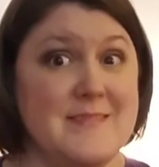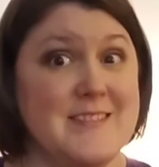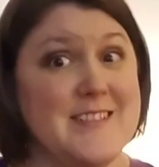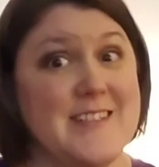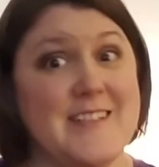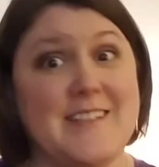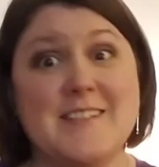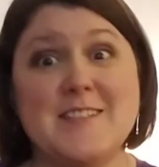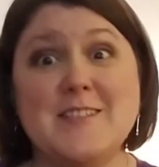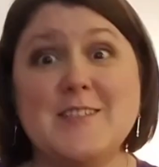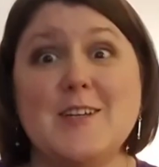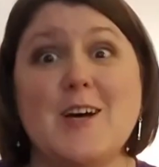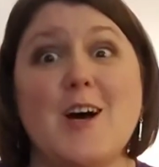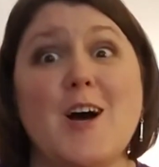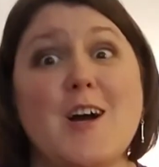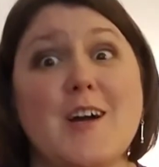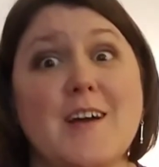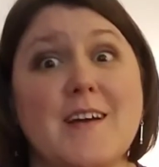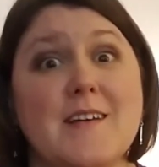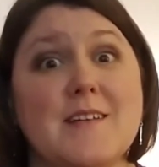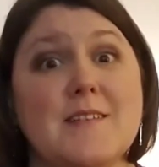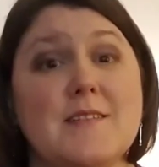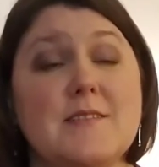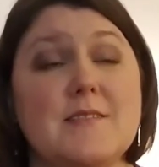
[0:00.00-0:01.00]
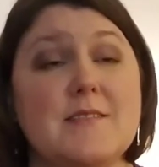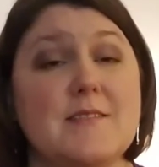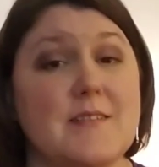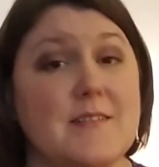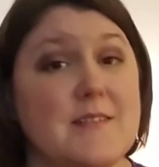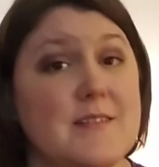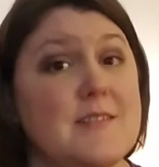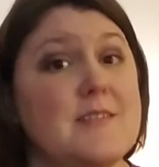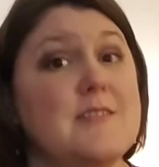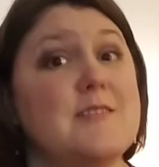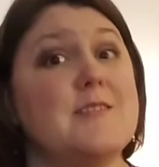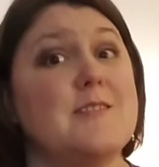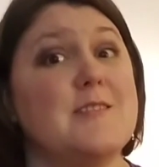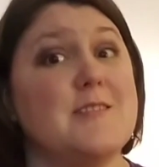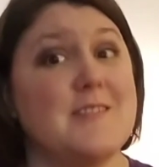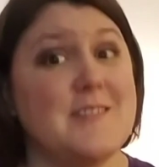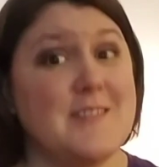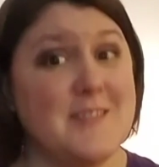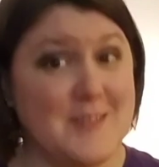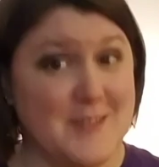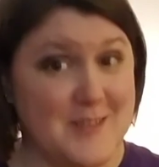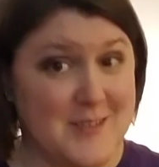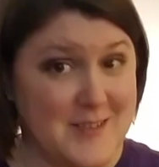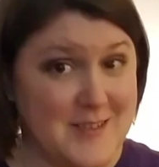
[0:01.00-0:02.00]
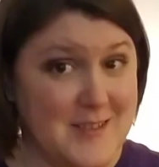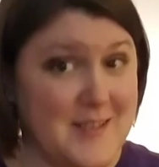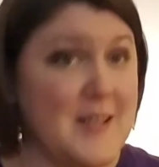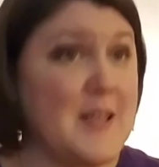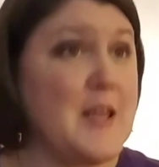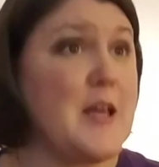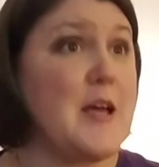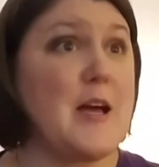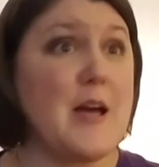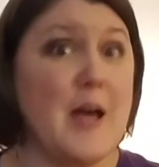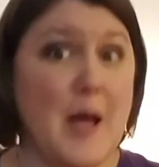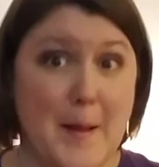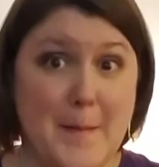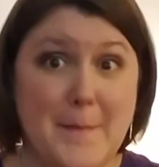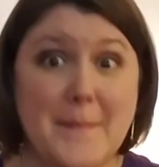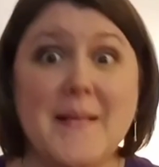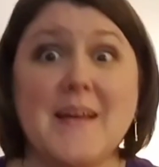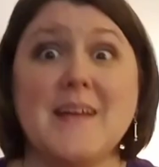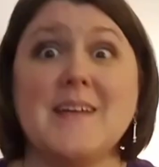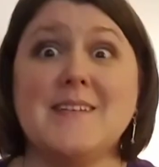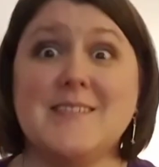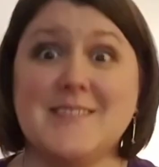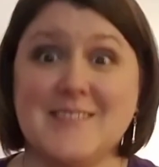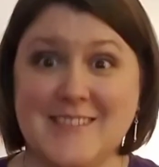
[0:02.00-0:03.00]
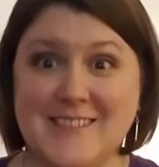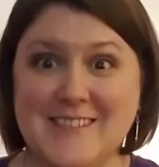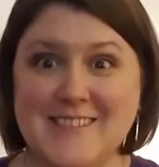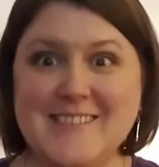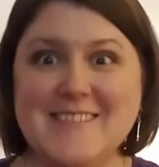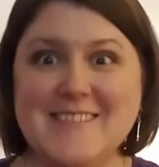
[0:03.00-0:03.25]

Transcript: since August is coming,